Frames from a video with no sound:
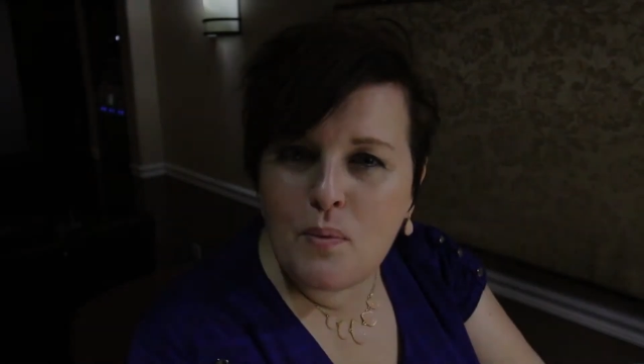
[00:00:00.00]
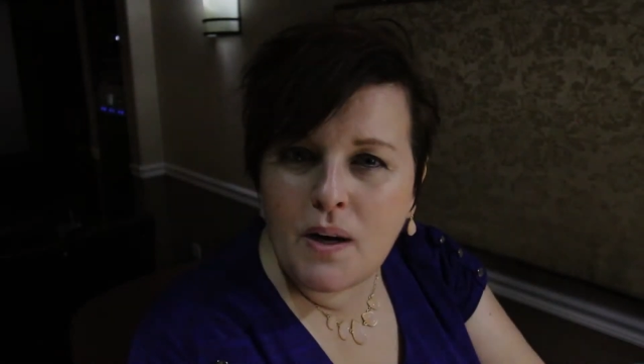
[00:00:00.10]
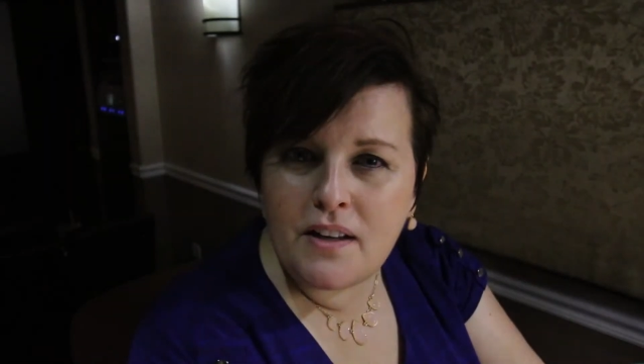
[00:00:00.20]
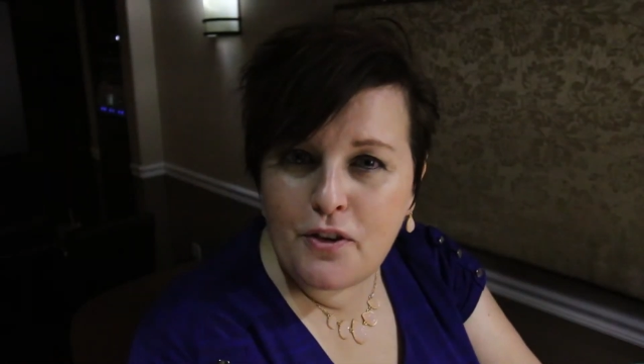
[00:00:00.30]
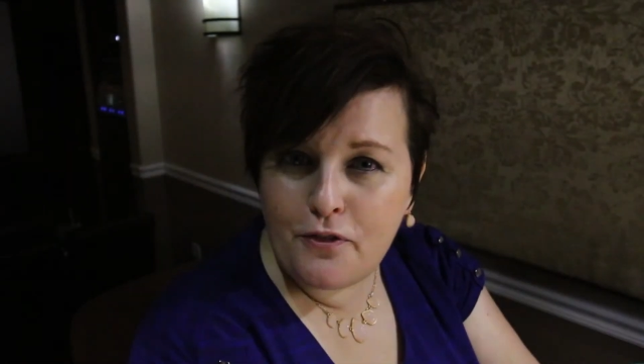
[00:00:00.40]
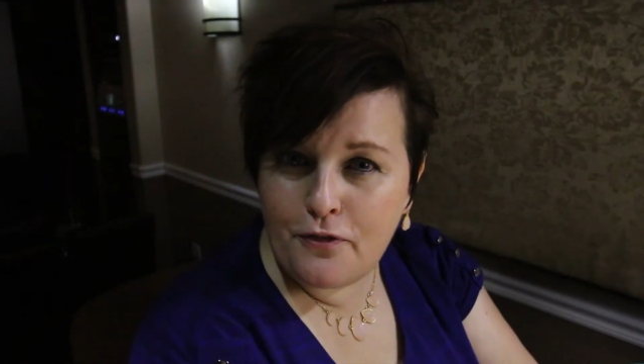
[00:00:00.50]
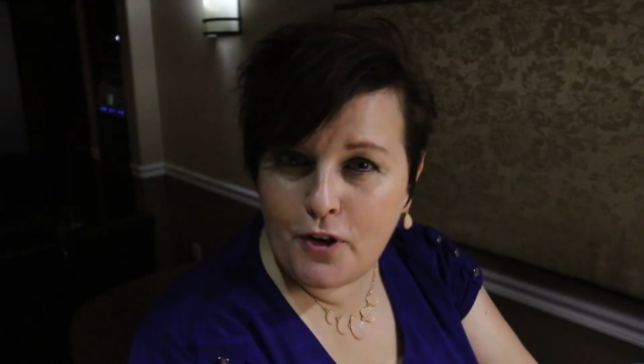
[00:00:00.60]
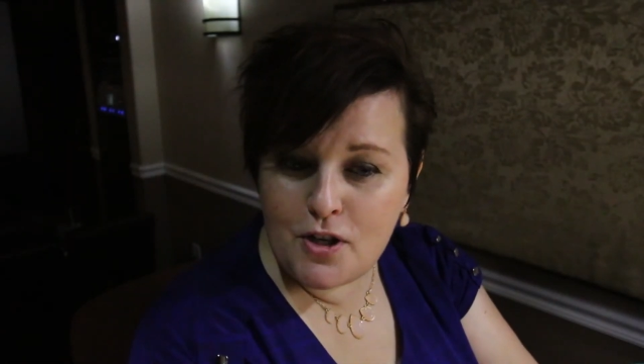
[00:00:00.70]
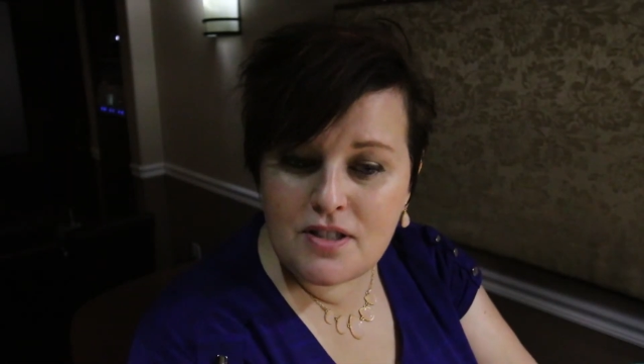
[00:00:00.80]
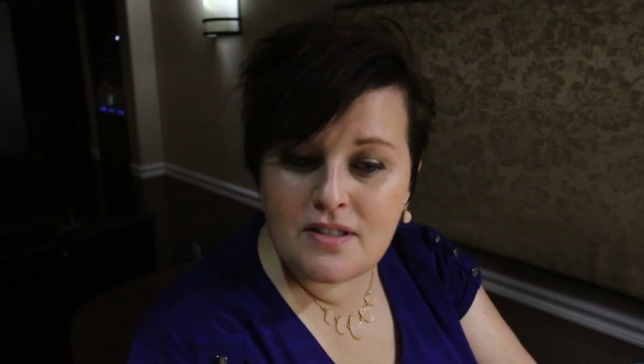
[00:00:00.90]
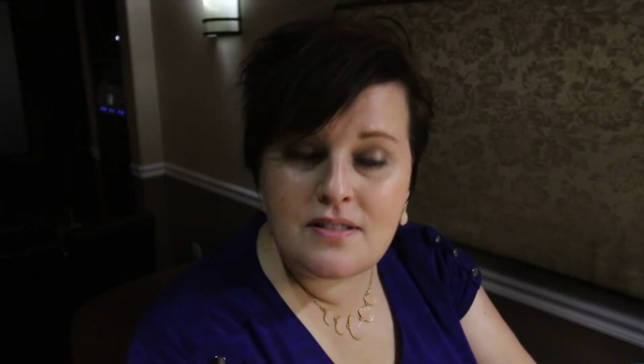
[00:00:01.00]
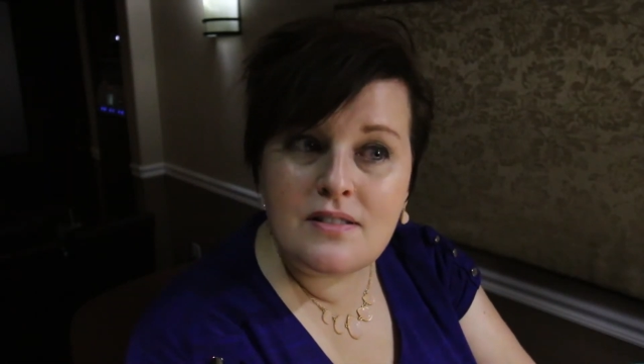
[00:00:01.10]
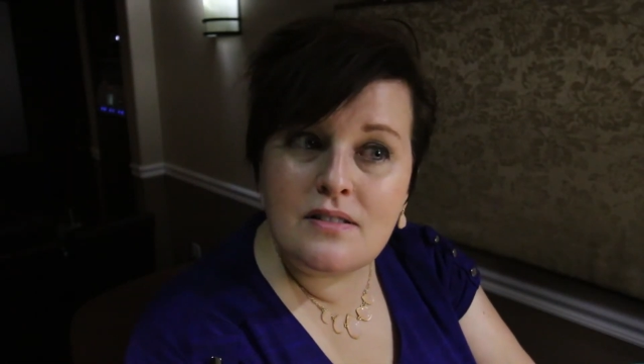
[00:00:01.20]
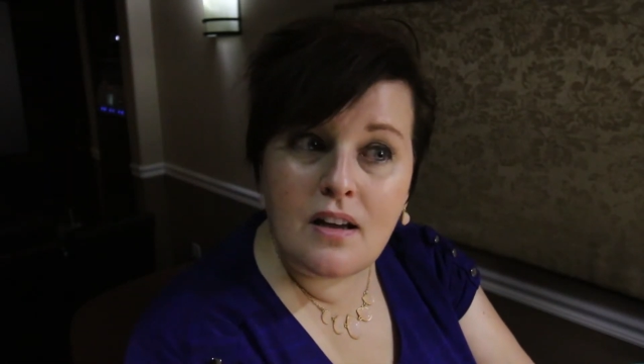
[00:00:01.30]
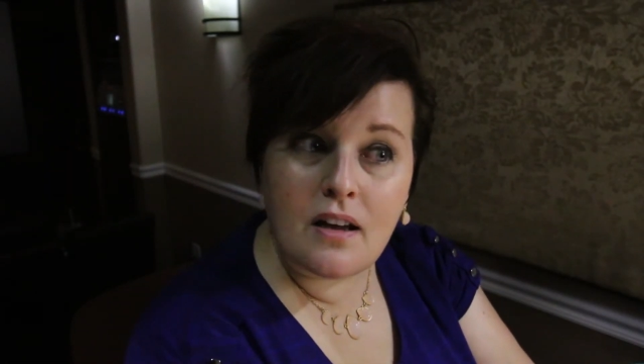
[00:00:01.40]
wanted the first
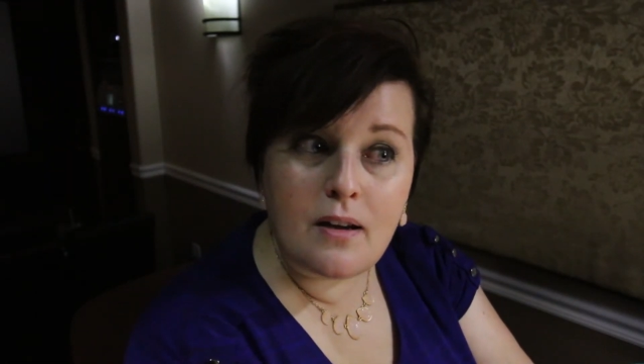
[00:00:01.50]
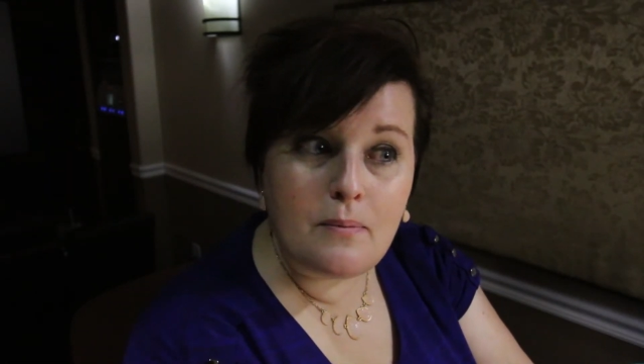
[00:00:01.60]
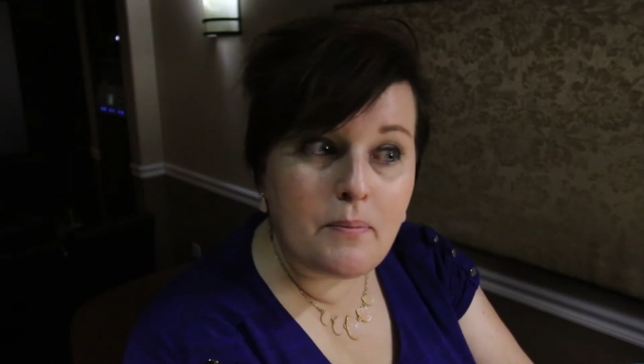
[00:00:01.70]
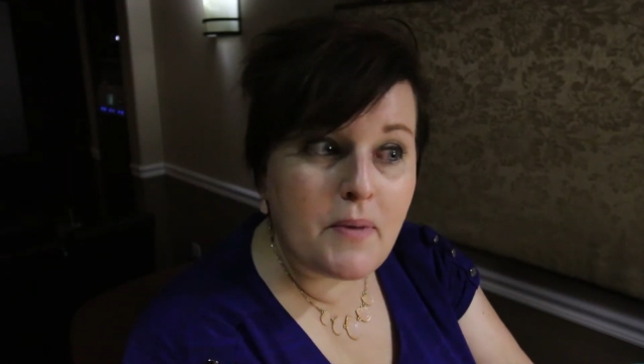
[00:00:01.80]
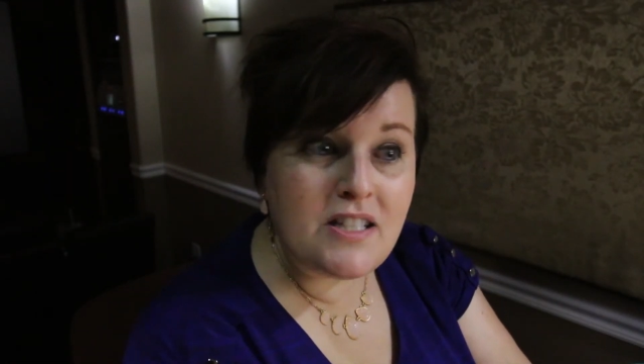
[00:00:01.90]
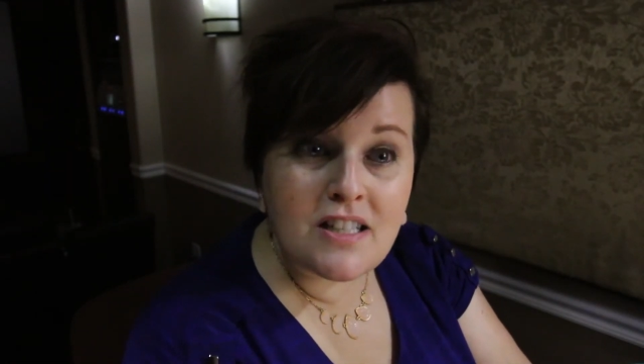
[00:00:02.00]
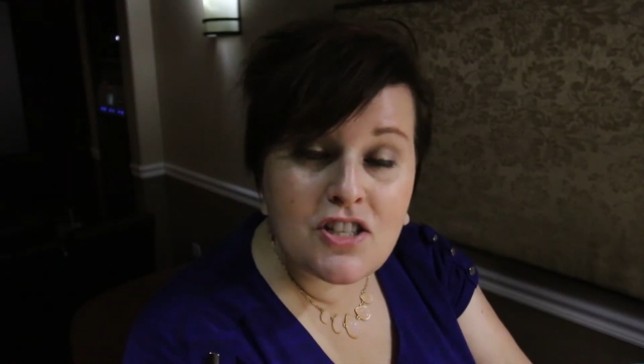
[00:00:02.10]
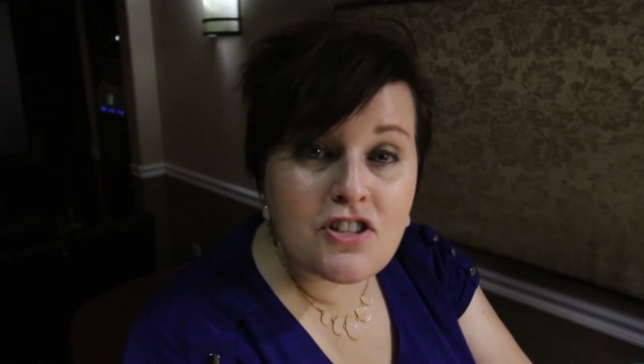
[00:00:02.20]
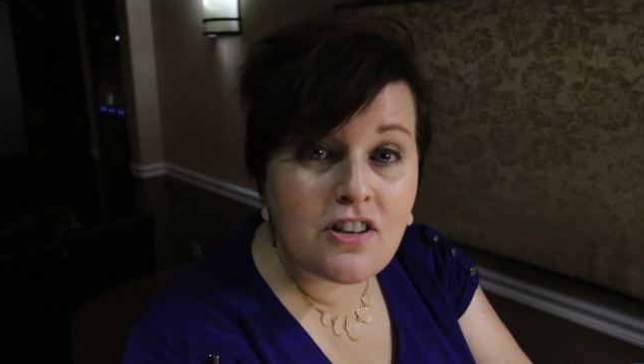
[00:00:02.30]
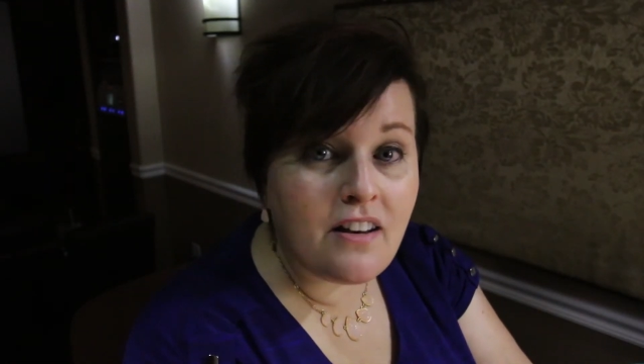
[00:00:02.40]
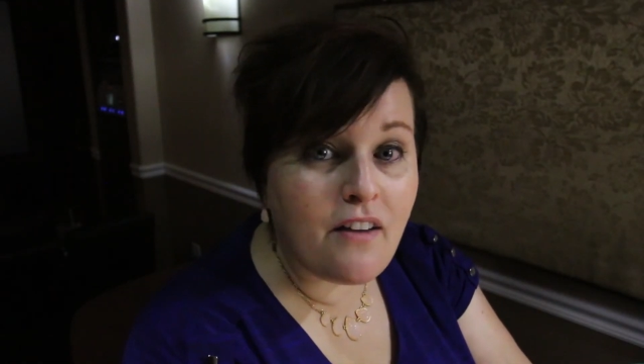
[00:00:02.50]
edition